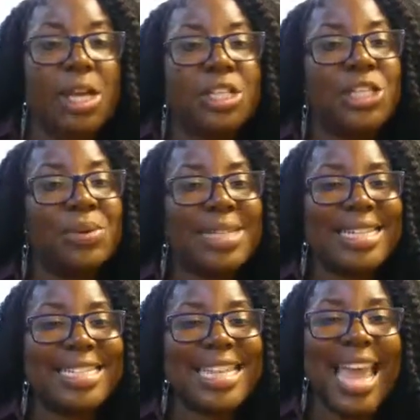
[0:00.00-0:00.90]
So,
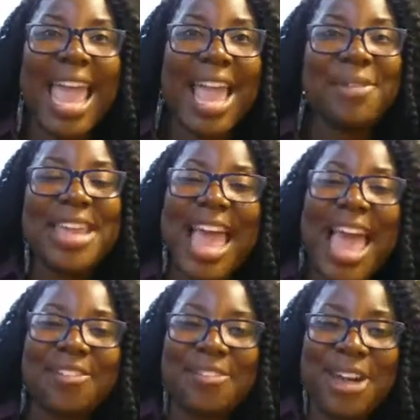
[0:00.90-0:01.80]
today we
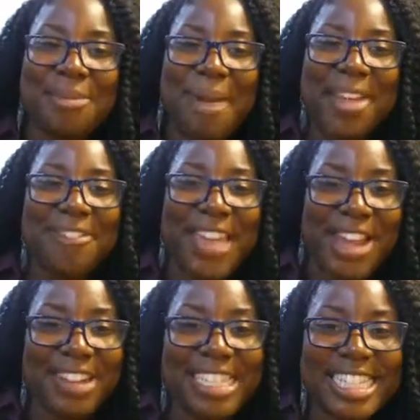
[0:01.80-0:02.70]
have one of my
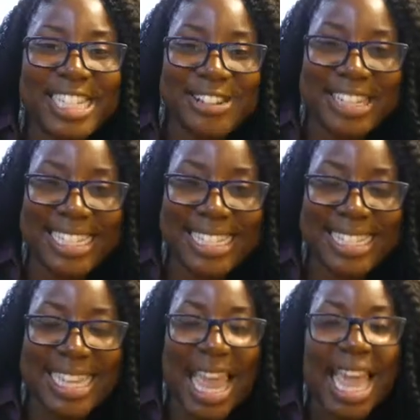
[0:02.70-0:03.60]
favorite
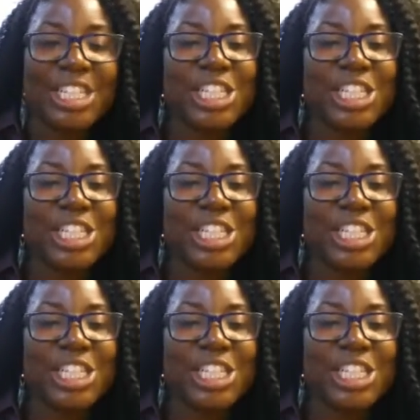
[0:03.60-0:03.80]
students.